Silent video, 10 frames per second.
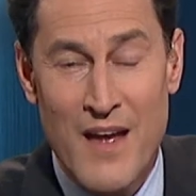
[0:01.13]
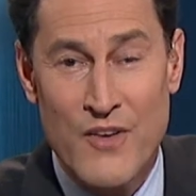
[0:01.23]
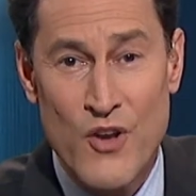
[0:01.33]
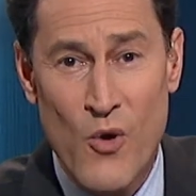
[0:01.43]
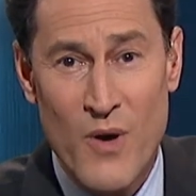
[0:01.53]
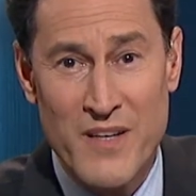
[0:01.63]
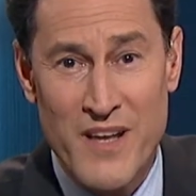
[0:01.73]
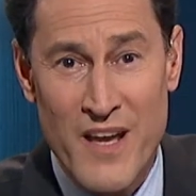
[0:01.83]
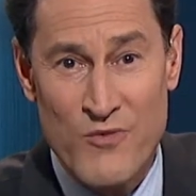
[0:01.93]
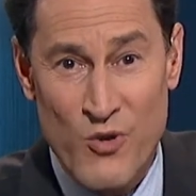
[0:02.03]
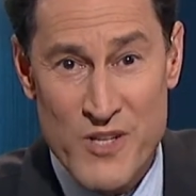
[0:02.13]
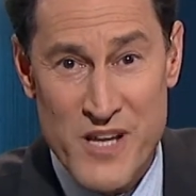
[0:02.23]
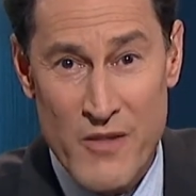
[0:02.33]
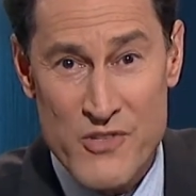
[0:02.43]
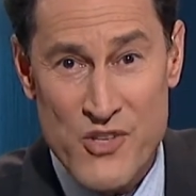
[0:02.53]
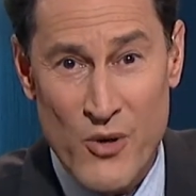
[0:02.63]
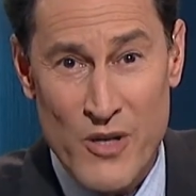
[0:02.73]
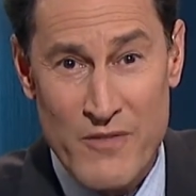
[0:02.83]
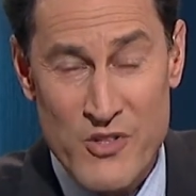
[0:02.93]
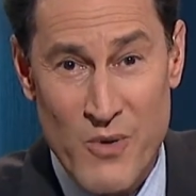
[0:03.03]
No one can foretell the
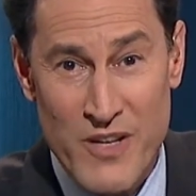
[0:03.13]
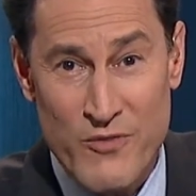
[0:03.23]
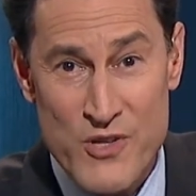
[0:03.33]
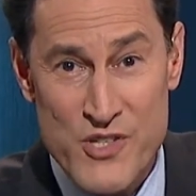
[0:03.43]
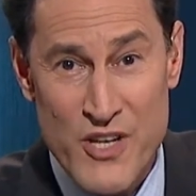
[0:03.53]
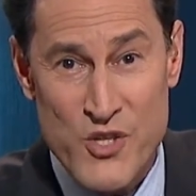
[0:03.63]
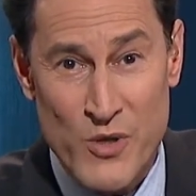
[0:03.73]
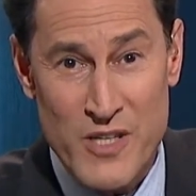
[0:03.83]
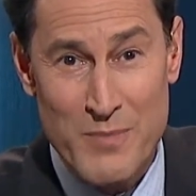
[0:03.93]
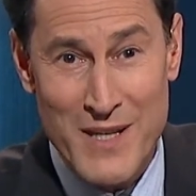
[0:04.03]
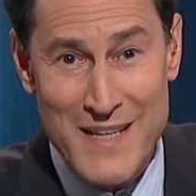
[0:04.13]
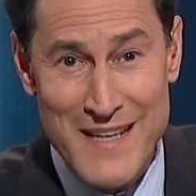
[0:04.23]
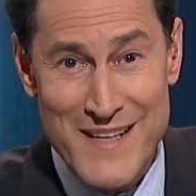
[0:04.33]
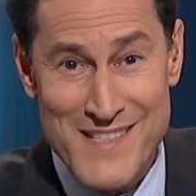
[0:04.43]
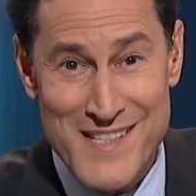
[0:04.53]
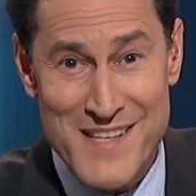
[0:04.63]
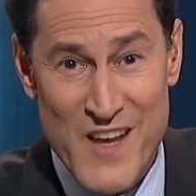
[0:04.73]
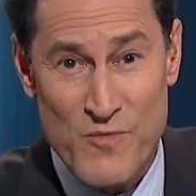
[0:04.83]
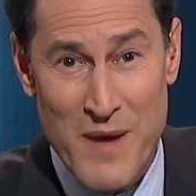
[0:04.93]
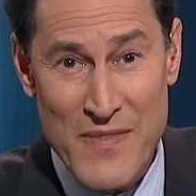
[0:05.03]
story of the 21st century, but it is a
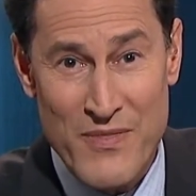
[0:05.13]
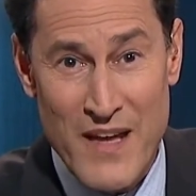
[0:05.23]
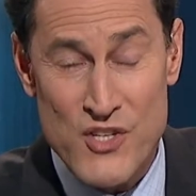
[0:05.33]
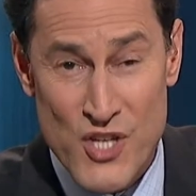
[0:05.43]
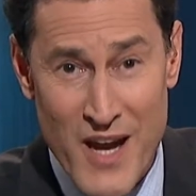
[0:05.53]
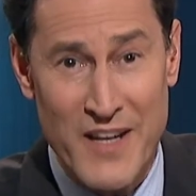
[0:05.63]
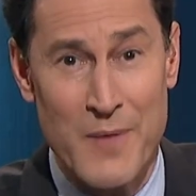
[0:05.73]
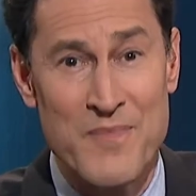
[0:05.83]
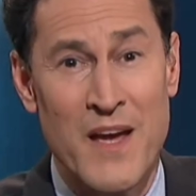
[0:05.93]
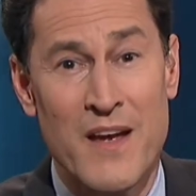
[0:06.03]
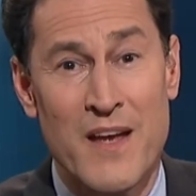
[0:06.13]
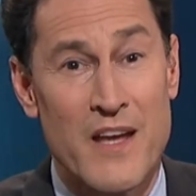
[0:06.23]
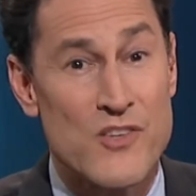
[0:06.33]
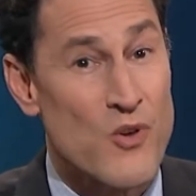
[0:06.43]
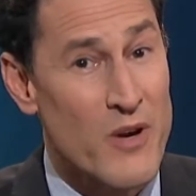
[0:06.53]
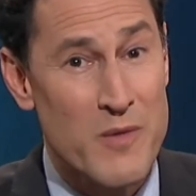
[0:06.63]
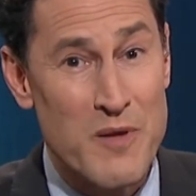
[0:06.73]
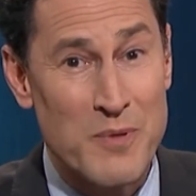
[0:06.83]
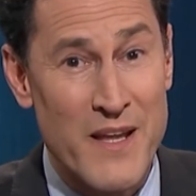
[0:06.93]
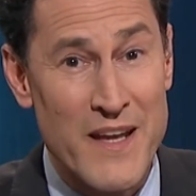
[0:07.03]
safe bet that China is going to be
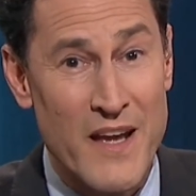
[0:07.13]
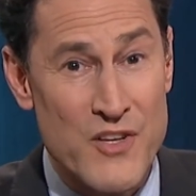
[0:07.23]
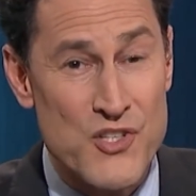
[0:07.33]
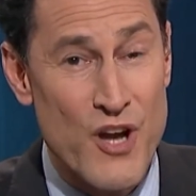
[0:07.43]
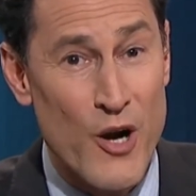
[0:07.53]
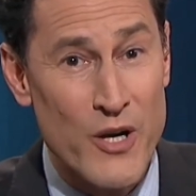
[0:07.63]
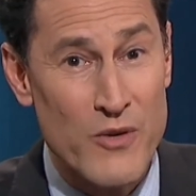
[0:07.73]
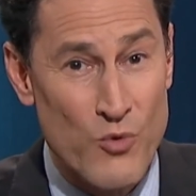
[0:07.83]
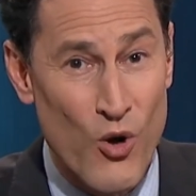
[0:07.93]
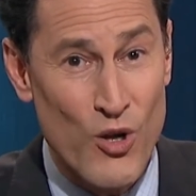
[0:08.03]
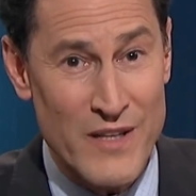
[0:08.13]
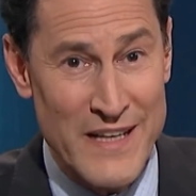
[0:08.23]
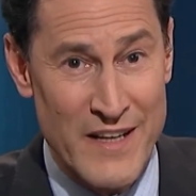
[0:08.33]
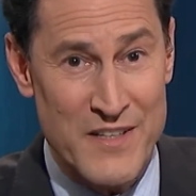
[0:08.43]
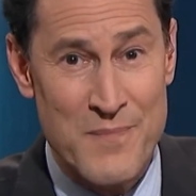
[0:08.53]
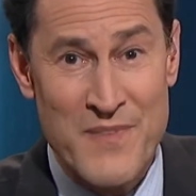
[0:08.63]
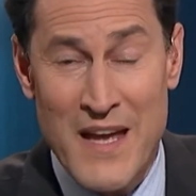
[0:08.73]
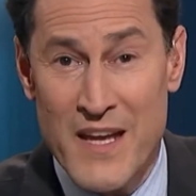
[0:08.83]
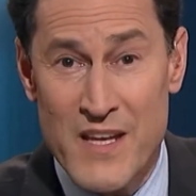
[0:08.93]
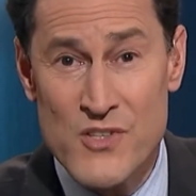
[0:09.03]
playing a starring role in it.
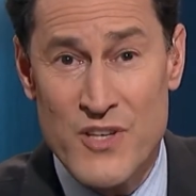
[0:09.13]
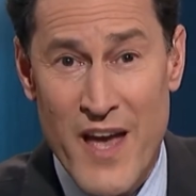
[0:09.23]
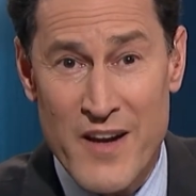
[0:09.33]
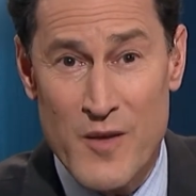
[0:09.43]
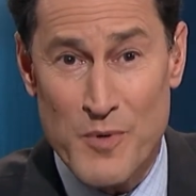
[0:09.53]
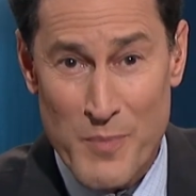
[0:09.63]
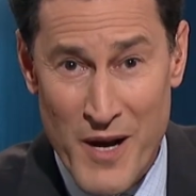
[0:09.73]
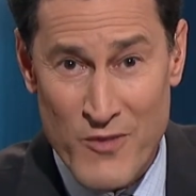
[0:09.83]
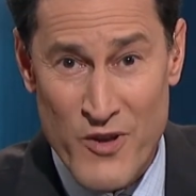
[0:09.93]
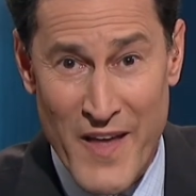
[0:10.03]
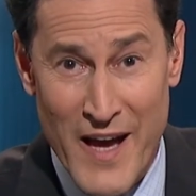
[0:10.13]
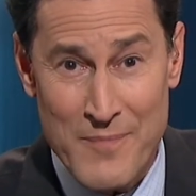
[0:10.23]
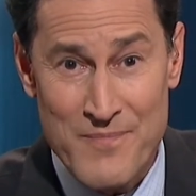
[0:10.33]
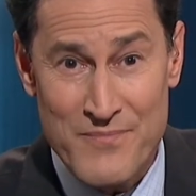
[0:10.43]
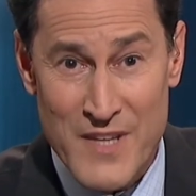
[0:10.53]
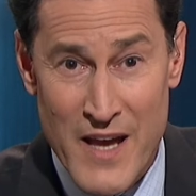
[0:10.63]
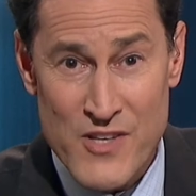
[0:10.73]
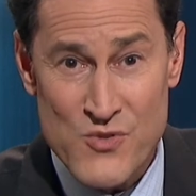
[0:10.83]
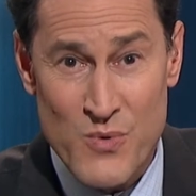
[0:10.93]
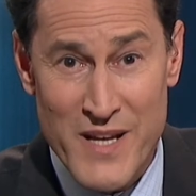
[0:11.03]
Is Canada prepared for that?
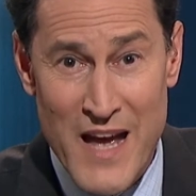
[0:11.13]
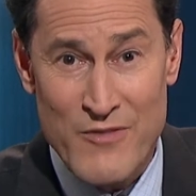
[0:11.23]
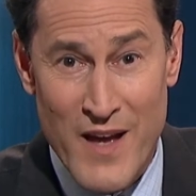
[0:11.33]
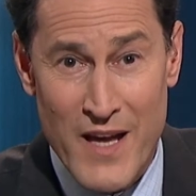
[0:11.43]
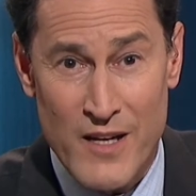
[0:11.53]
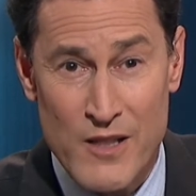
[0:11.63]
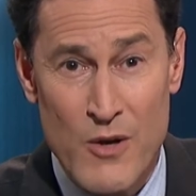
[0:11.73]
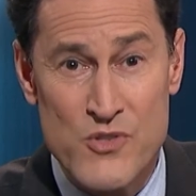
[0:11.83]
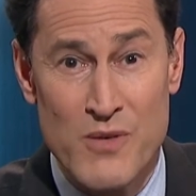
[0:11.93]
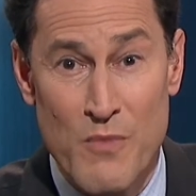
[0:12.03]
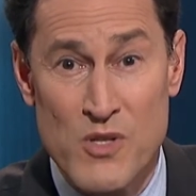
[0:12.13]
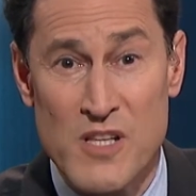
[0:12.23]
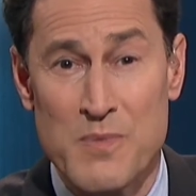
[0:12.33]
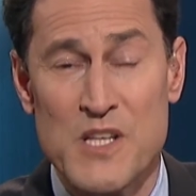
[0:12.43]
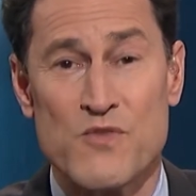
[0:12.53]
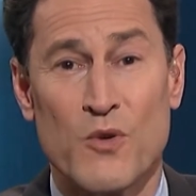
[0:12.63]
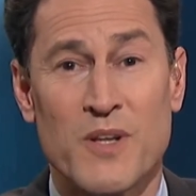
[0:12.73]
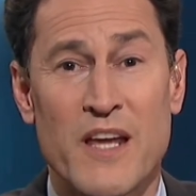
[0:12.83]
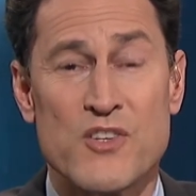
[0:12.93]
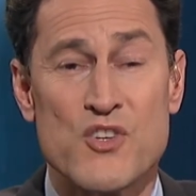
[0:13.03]
Yes, we have had a close and mostly peaceful
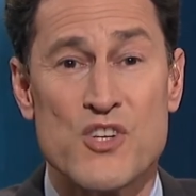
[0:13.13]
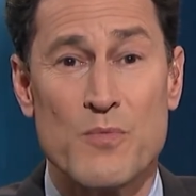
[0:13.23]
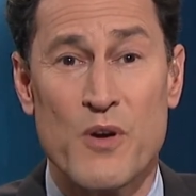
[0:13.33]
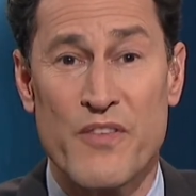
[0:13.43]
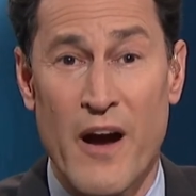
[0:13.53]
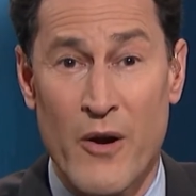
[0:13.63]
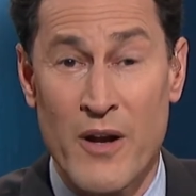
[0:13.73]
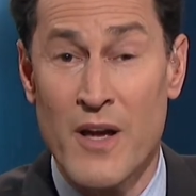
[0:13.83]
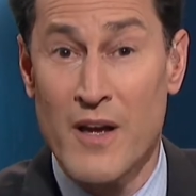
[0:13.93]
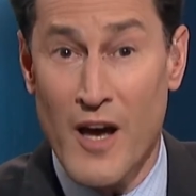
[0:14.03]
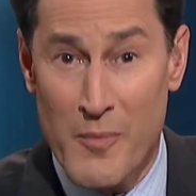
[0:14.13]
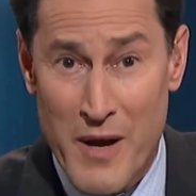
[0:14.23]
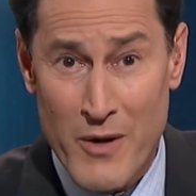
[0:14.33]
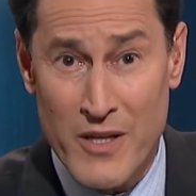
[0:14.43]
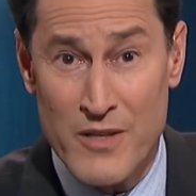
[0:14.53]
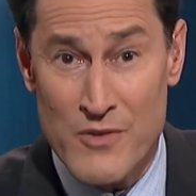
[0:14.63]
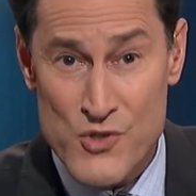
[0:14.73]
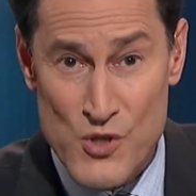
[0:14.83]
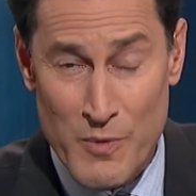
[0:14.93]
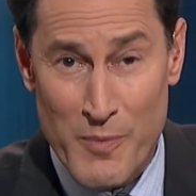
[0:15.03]
relationship with our American
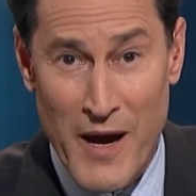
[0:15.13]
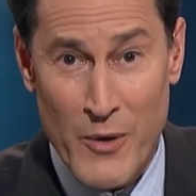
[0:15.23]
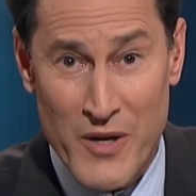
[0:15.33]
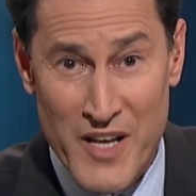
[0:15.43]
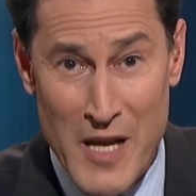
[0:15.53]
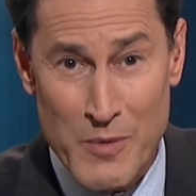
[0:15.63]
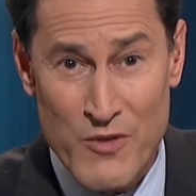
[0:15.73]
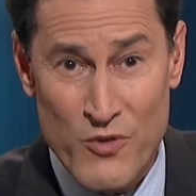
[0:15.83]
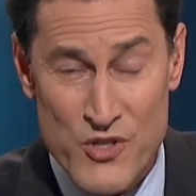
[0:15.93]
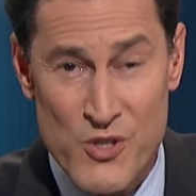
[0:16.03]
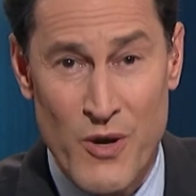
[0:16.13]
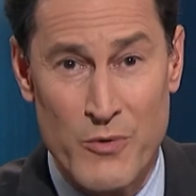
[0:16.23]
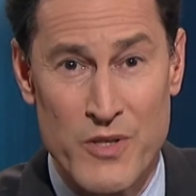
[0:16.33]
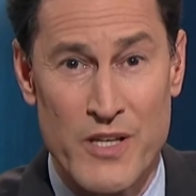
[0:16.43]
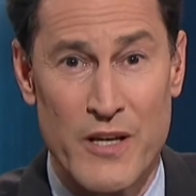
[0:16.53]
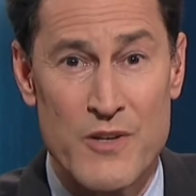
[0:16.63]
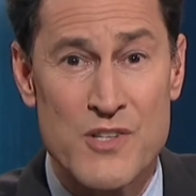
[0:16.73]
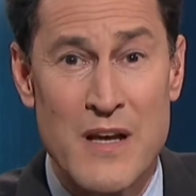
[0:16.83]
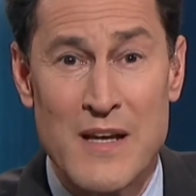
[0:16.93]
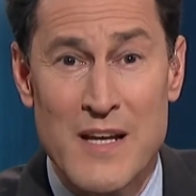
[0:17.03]
superpower neighbor for 200 years,
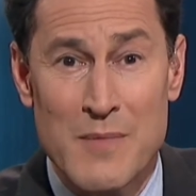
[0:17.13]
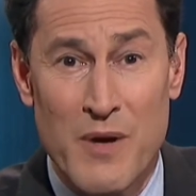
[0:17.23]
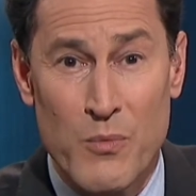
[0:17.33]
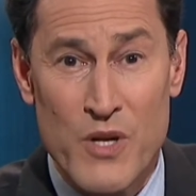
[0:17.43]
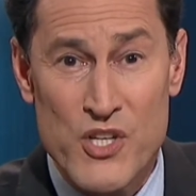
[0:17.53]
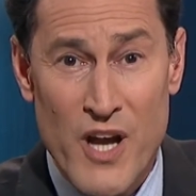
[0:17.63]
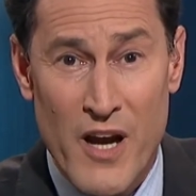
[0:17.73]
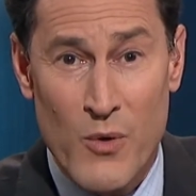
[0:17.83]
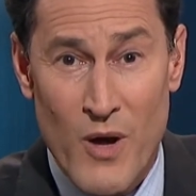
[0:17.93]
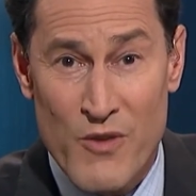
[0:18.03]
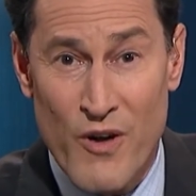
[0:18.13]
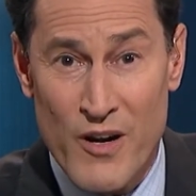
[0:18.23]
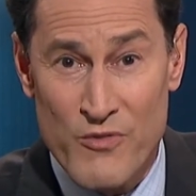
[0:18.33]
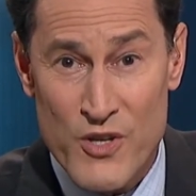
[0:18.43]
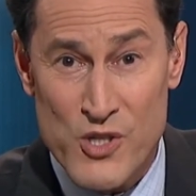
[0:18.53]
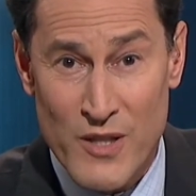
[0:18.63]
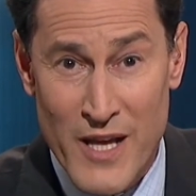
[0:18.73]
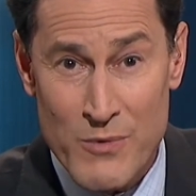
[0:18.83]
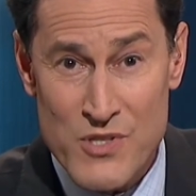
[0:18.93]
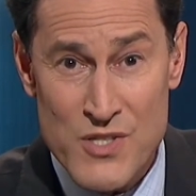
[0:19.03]
but we share one of our official
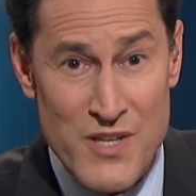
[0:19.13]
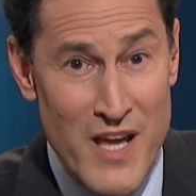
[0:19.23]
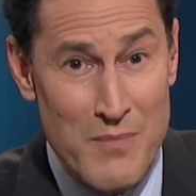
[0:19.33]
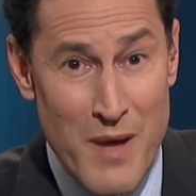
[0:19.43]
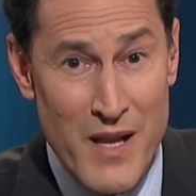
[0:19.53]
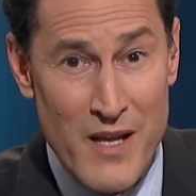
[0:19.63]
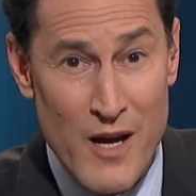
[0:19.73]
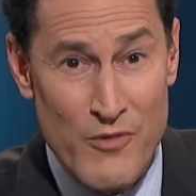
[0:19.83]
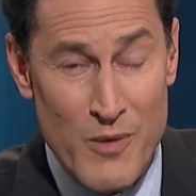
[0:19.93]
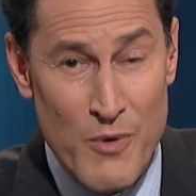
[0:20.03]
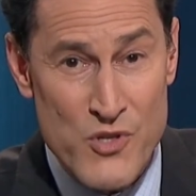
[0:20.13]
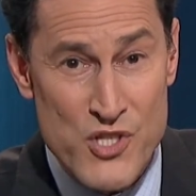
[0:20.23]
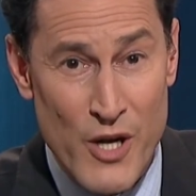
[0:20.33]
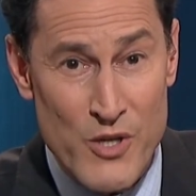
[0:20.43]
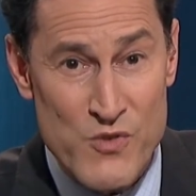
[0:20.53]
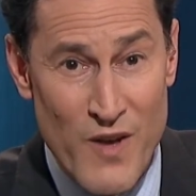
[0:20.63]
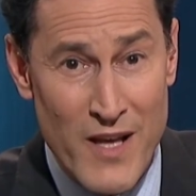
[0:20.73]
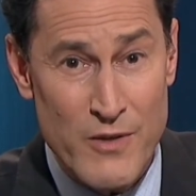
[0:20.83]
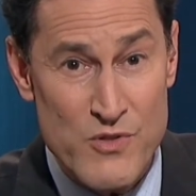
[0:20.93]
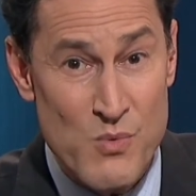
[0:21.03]
languages and many of our most cherished
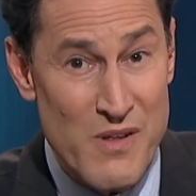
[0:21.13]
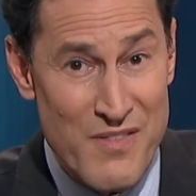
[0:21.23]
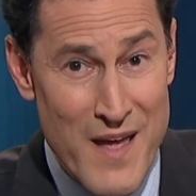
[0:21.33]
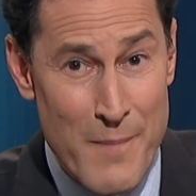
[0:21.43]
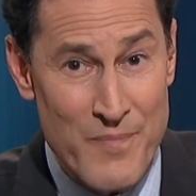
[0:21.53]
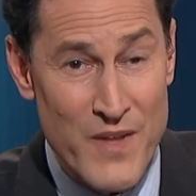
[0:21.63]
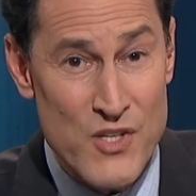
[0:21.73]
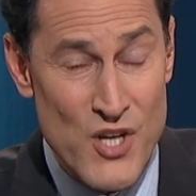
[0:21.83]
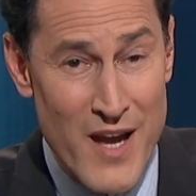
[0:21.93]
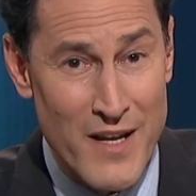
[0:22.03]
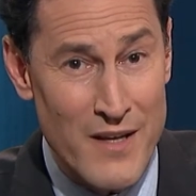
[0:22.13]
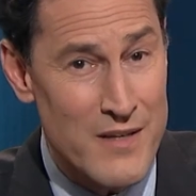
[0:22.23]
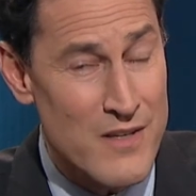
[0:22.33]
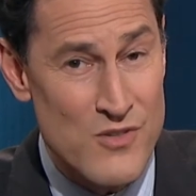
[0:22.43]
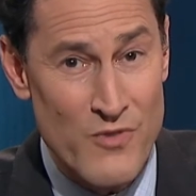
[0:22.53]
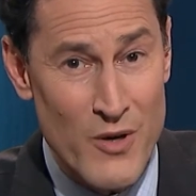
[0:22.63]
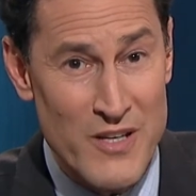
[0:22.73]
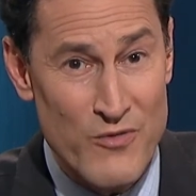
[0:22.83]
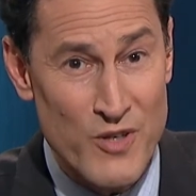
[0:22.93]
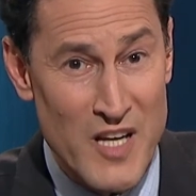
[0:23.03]
values with them. China is a very
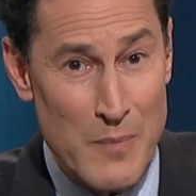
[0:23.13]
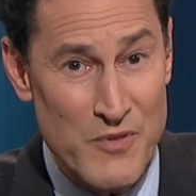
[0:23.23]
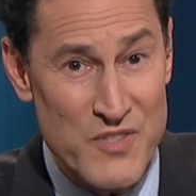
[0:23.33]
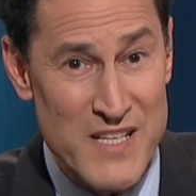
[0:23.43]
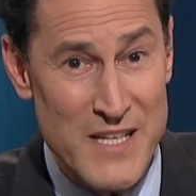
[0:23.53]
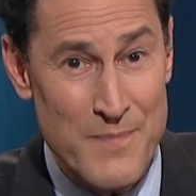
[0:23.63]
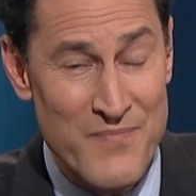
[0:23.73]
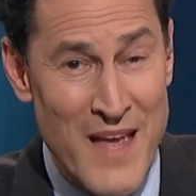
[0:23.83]
different cup of tea.